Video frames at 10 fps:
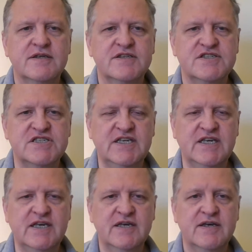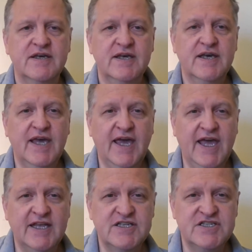de
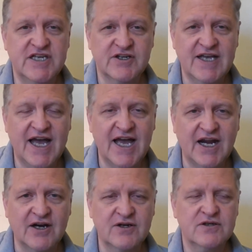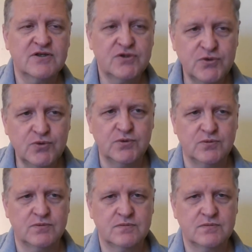enxergar tudo.